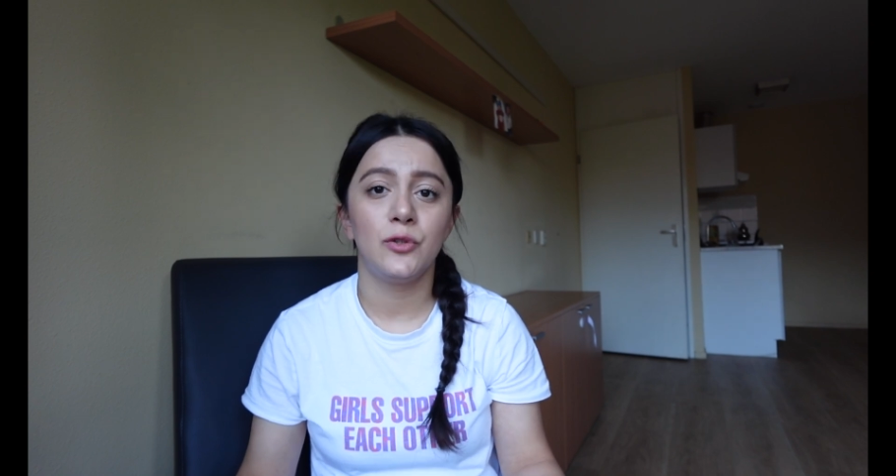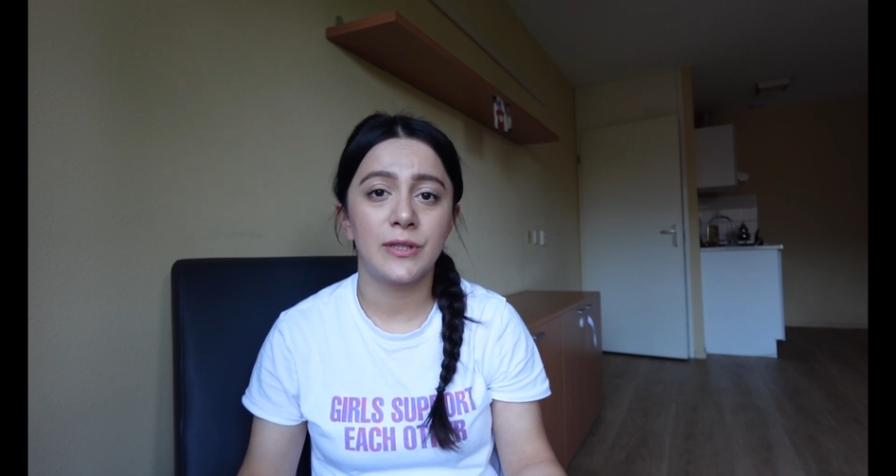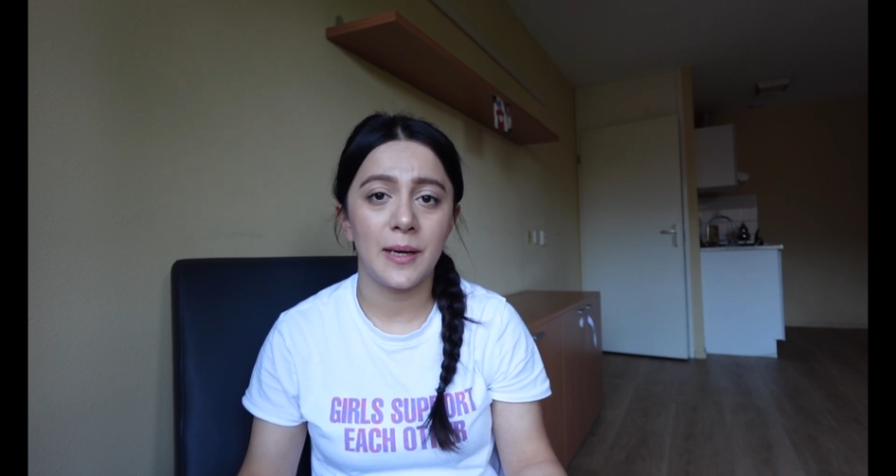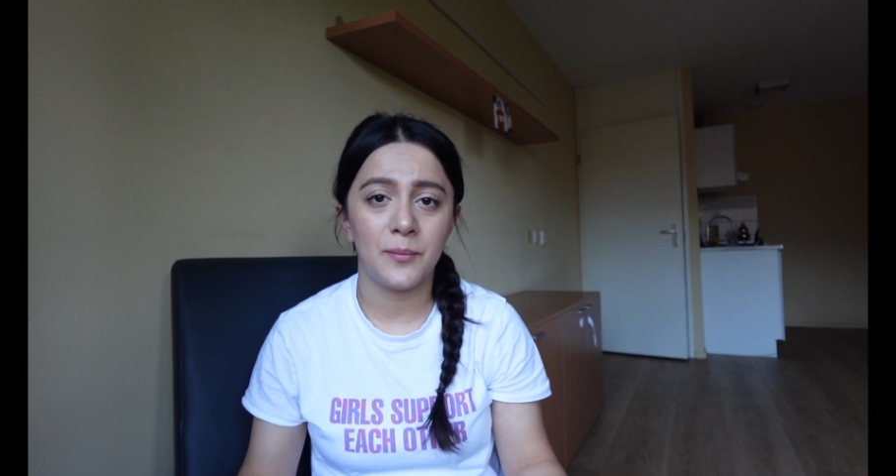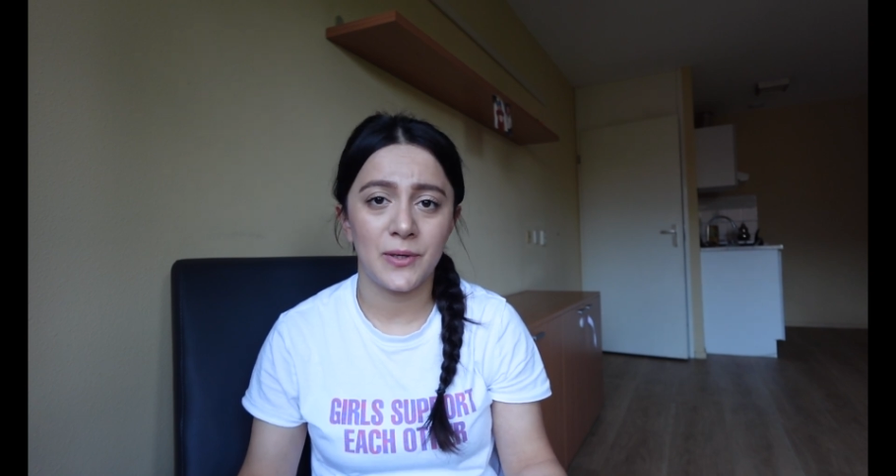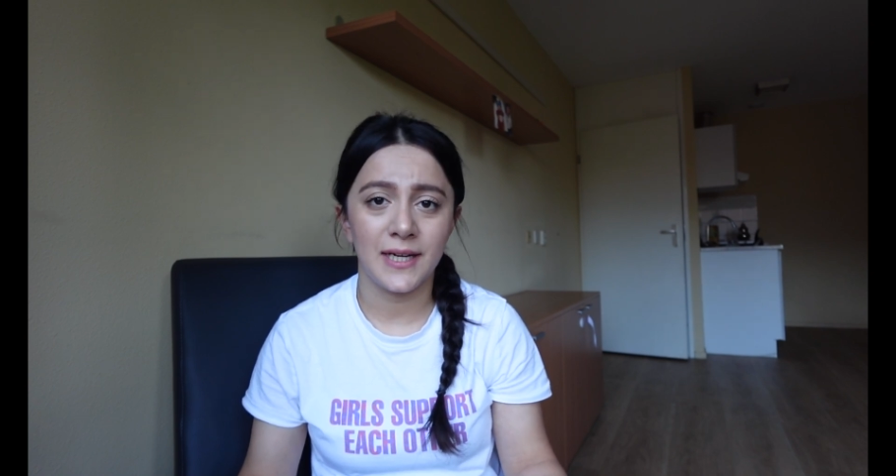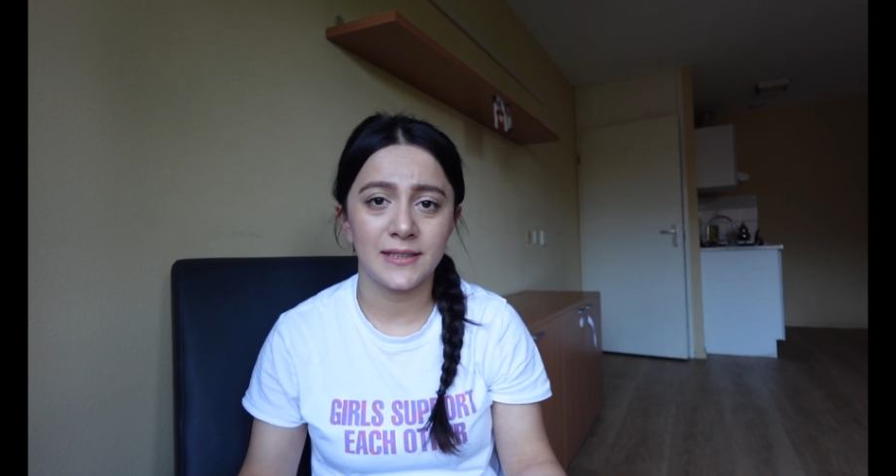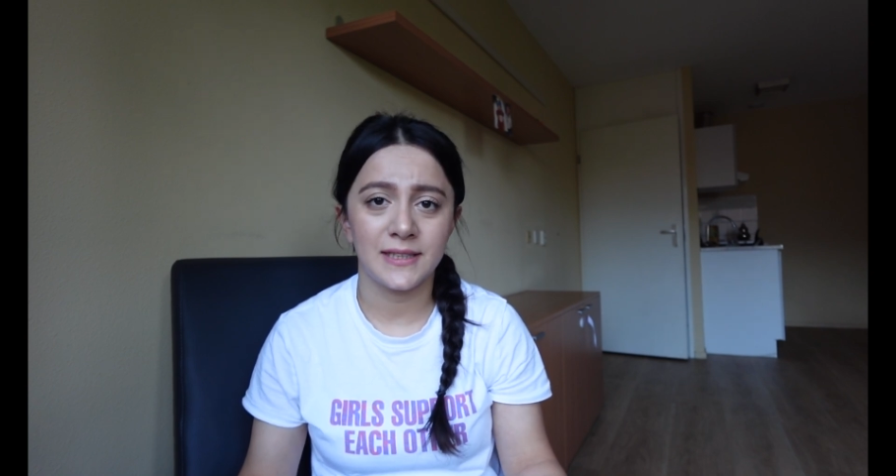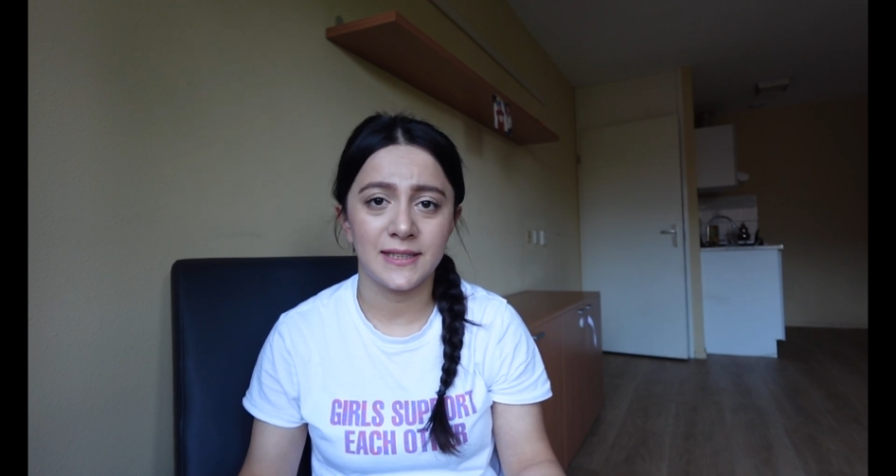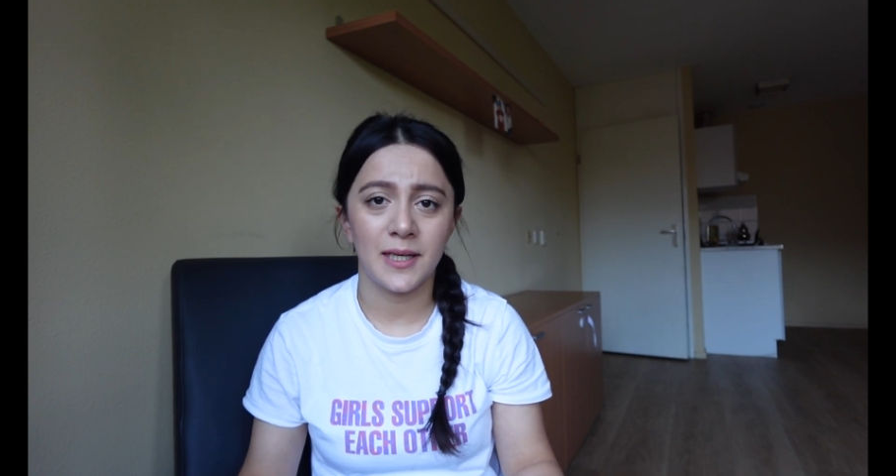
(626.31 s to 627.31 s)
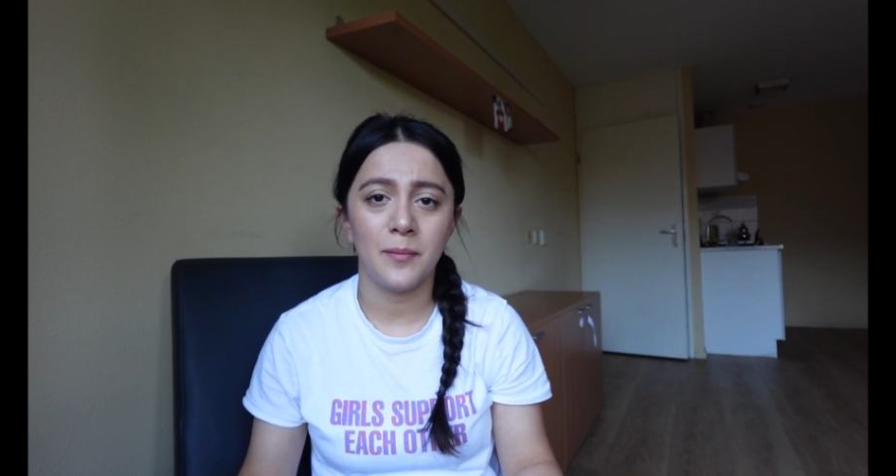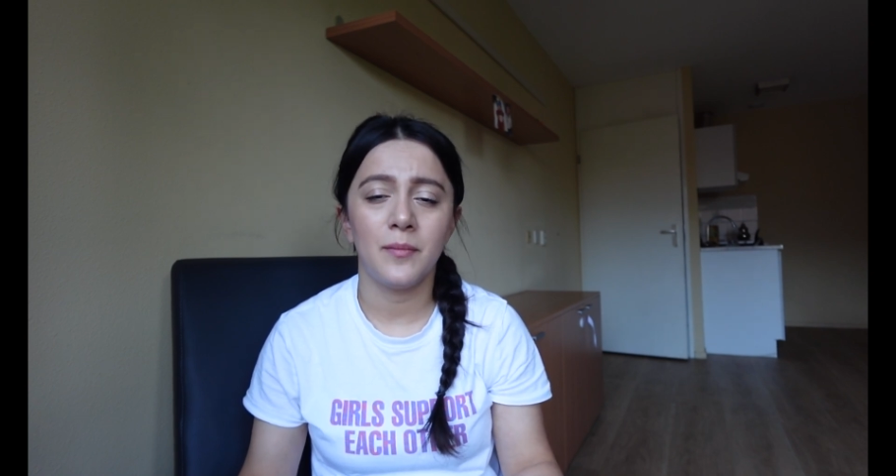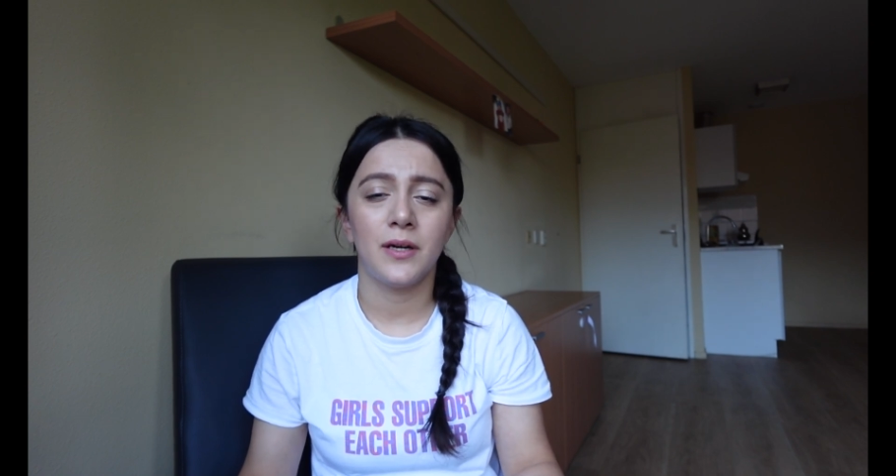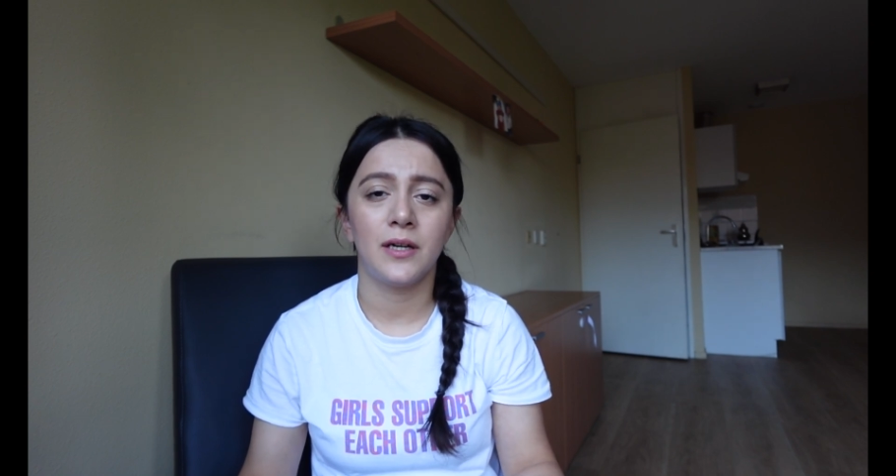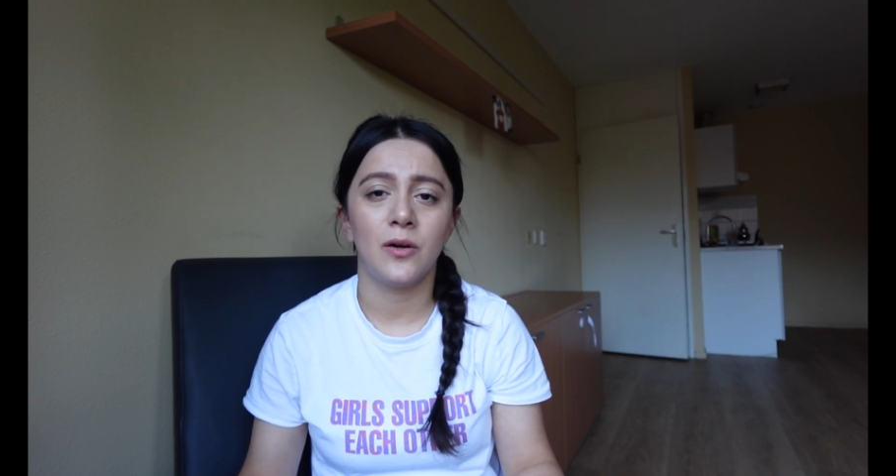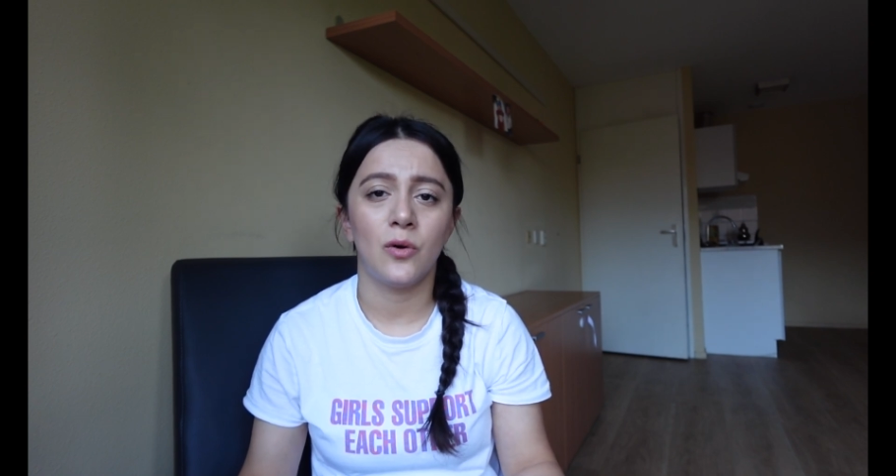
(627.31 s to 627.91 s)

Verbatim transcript: You can practice them uh,